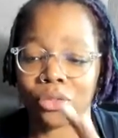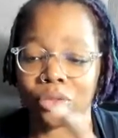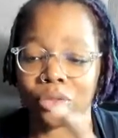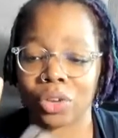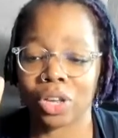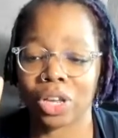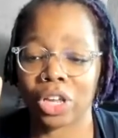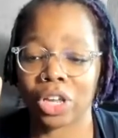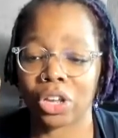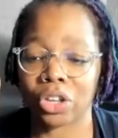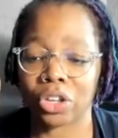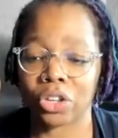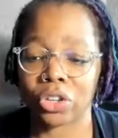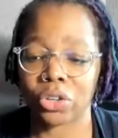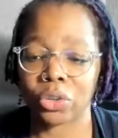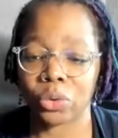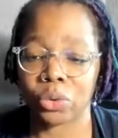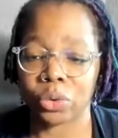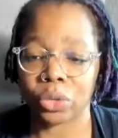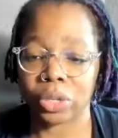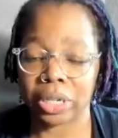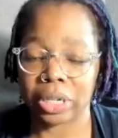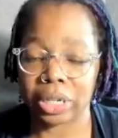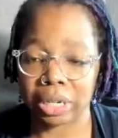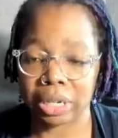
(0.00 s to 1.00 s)
These
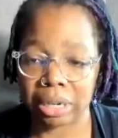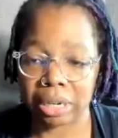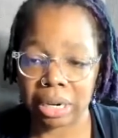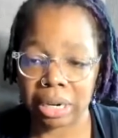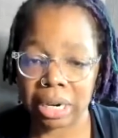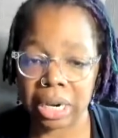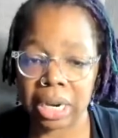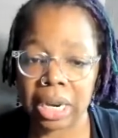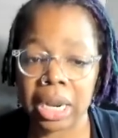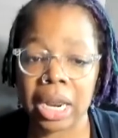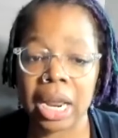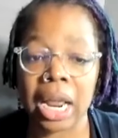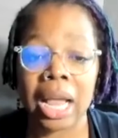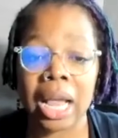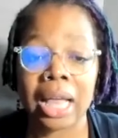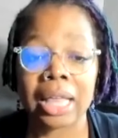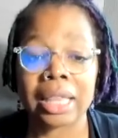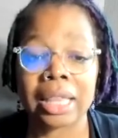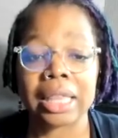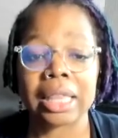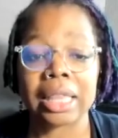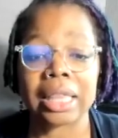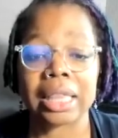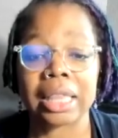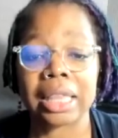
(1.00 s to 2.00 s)
words
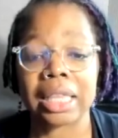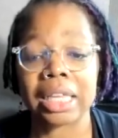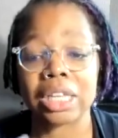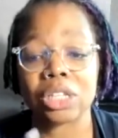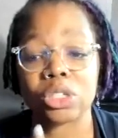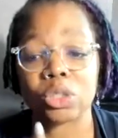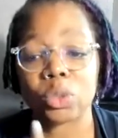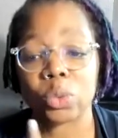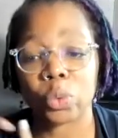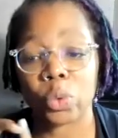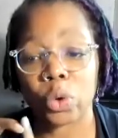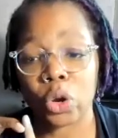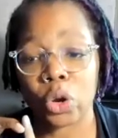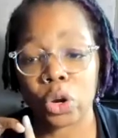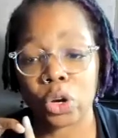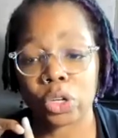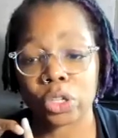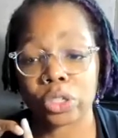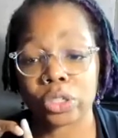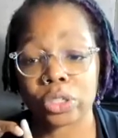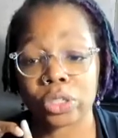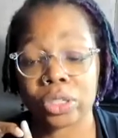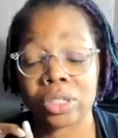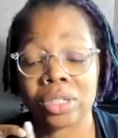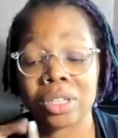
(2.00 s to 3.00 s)
are about our collective
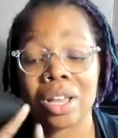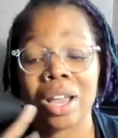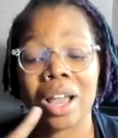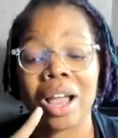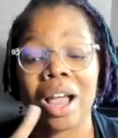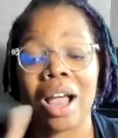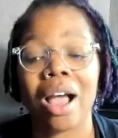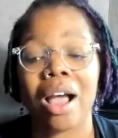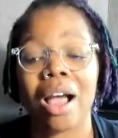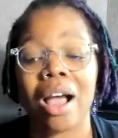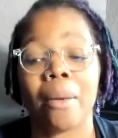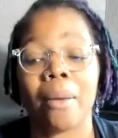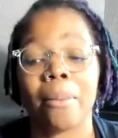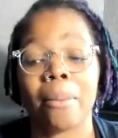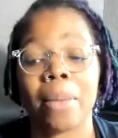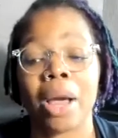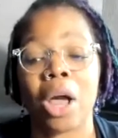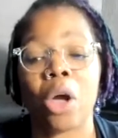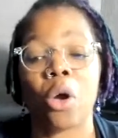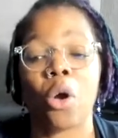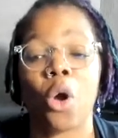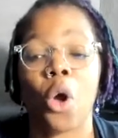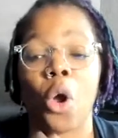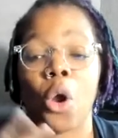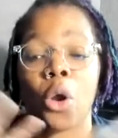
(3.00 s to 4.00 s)
action, our
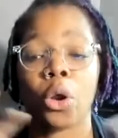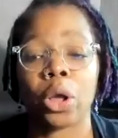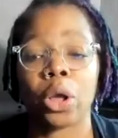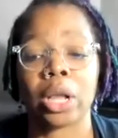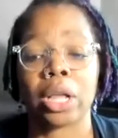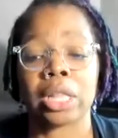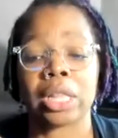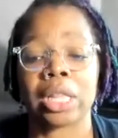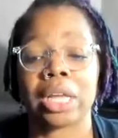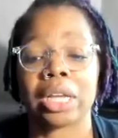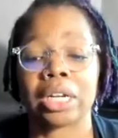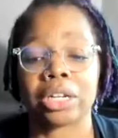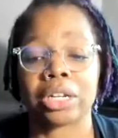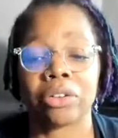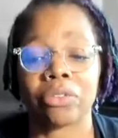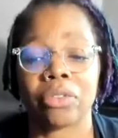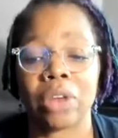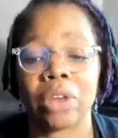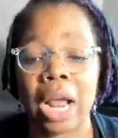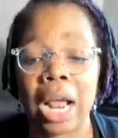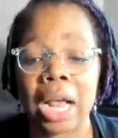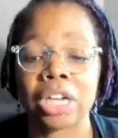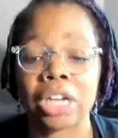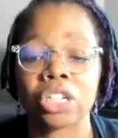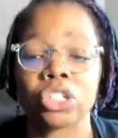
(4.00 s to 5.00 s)
collective
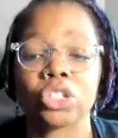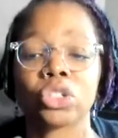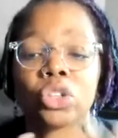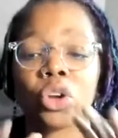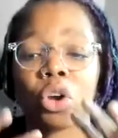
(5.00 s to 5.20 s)
responsibility,